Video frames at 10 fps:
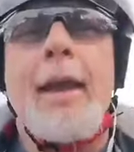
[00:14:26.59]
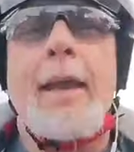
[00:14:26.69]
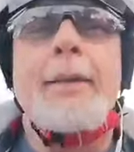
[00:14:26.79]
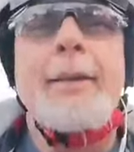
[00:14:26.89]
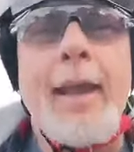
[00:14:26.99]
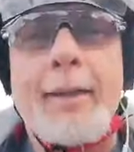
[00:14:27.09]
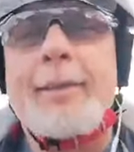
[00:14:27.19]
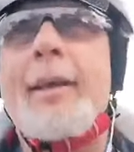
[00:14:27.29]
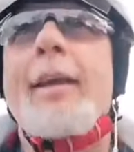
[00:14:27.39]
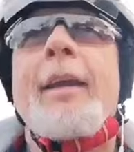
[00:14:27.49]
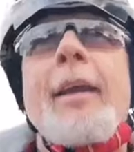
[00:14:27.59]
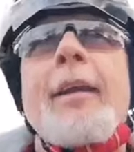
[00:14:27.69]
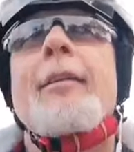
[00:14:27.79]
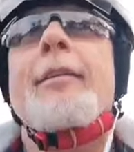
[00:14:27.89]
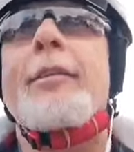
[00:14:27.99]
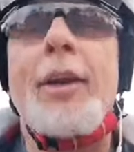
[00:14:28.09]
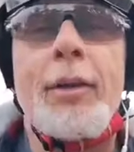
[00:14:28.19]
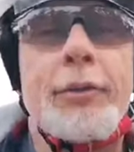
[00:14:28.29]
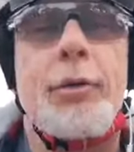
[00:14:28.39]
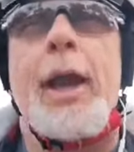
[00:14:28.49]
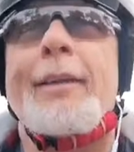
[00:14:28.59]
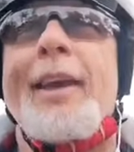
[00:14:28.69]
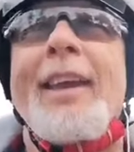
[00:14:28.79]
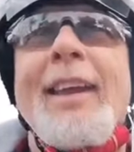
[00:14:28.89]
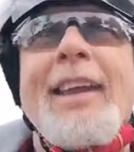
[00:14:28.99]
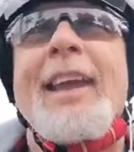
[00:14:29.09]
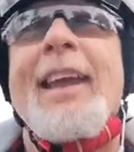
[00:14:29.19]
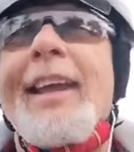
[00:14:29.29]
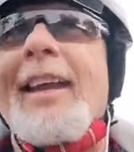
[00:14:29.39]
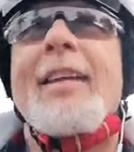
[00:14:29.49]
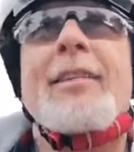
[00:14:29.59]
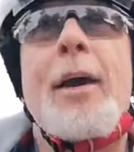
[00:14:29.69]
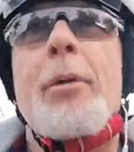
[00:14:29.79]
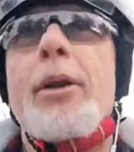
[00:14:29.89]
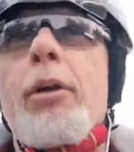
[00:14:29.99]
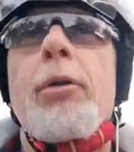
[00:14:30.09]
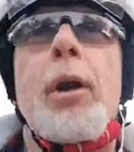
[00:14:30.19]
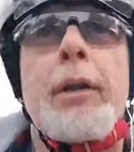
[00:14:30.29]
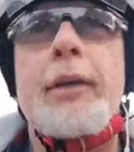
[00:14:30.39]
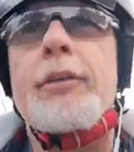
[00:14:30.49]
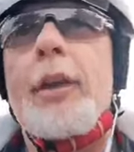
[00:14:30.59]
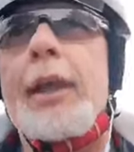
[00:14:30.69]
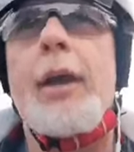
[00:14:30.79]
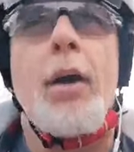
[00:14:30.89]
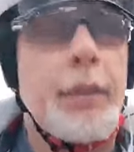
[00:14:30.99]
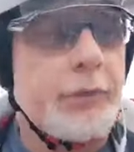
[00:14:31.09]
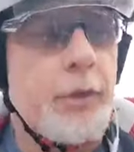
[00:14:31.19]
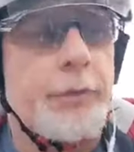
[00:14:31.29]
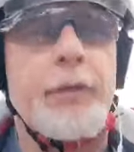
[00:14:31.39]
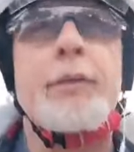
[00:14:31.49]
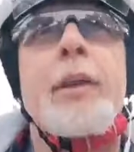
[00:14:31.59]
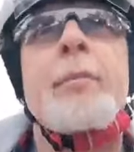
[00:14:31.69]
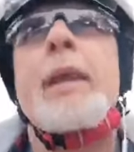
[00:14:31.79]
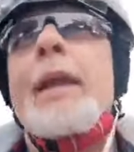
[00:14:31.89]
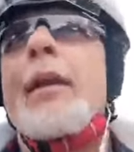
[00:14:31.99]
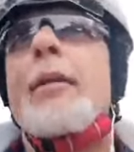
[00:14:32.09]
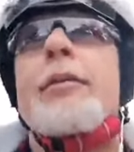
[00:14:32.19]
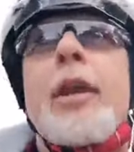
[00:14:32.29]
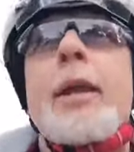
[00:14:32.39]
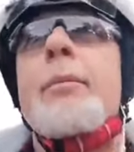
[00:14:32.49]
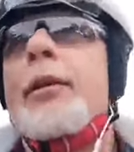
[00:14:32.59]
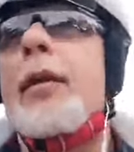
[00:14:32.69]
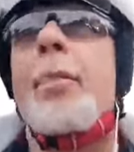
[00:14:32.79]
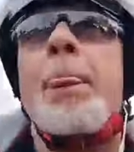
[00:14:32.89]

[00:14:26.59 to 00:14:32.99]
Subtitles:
and yet still attract someone who initially on the surface seems,